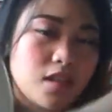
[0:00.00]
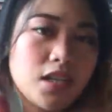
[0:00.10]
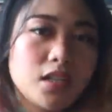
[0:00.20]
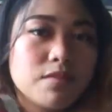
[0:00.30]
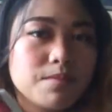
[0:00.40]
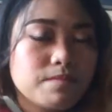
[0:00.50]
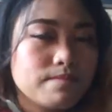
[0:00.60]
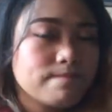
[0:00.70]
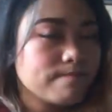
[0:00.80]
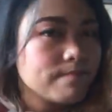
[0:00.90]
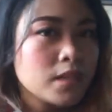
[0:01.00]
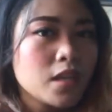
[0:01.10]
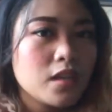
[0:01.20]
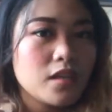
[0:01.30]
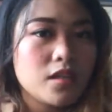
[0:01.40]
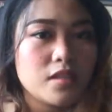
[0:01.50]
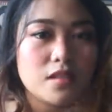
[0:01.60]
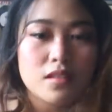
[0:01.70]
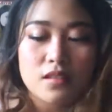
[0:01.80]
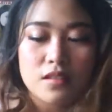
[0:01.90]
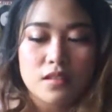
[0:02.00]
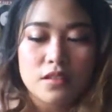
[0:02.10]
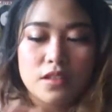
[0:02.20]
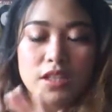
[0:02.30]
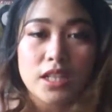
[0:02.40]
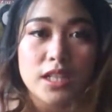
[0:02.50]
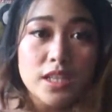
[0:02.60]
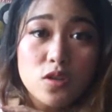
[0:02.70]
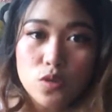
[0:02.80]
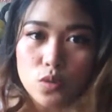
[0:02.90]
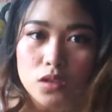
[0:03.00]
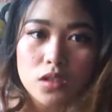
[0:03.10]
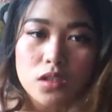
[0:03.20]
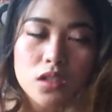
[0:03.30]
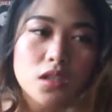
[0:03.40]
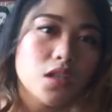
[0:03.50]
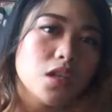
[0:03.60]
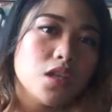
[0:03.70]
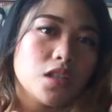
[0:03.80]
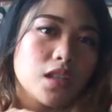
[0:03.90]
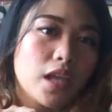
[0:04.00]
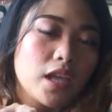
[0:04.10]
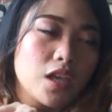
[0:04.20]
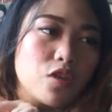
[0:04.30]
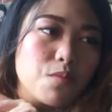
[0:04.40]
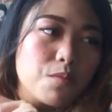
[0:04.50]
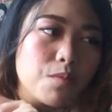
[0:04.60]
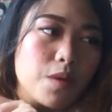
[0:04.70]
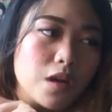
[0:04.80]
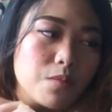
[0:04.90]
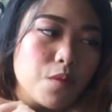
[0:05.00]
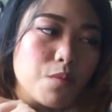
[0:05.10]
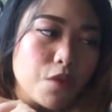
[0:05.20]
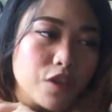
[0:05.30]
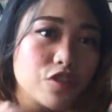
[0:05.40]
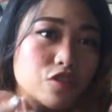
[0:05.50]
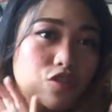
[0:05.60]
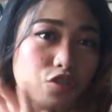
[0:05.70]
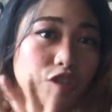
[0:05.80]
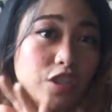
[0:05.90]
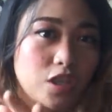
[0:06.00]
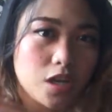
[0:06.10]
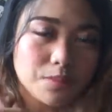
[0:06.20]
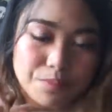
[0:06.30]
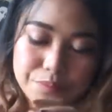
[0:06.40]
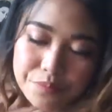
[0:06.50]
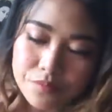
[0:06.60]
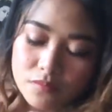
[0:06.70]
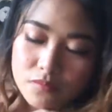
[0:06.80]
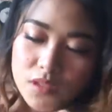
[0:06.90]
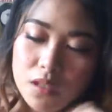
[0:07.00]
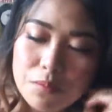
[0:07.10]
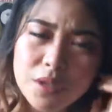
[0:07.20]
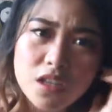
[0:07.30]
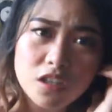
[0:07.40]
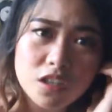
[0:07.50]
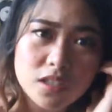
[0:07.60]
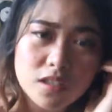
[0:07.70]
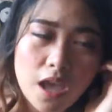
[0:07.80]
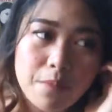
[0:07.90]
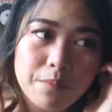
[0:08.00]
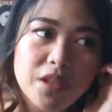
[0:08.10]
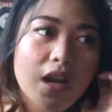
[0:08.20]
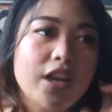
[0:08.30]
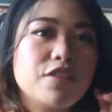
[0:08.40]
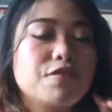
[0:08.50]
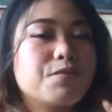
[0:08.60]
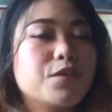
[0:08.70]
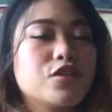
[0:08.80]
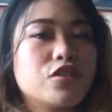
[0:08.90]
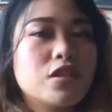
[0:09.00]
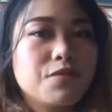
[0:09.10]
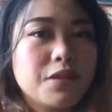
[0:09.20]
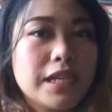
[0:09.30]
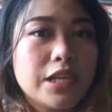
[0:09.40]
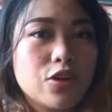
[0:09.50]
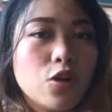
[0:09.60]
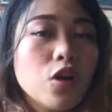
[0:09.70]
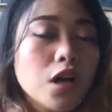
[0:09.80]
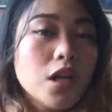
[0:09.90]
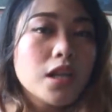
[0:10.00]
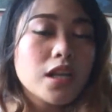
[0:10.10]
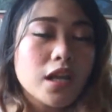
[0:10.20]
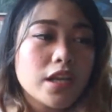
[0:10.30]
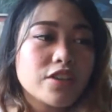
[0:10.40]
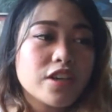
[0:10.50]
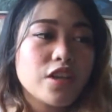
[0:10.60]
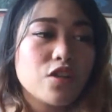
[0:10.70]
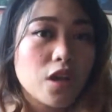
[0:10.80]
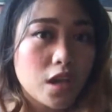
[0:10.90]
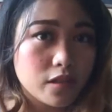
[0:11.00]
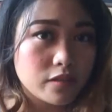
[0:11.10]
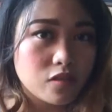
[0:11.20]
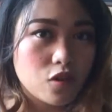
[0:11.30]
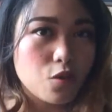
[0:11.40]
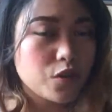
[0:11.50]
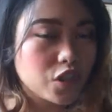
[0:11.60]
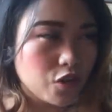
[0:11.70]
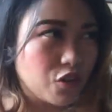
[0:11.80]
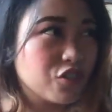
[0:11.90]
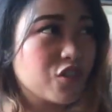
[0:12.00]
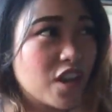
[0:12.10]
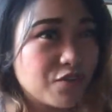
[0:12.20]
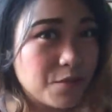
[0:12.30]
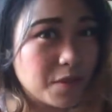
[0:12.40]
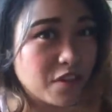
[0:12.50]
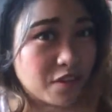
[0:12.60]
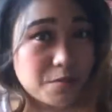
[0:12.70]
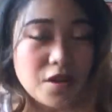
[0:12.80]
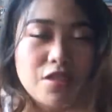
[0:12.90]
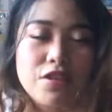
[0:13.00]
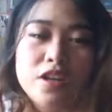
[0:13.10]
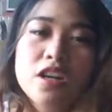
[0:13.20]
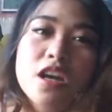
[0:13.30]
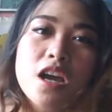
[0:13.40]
that this is really good, like yung pagmo-moisture niya. Because I'm the kind of person na feeling ko laging dry yung hands ko, which I also got from my grandmother.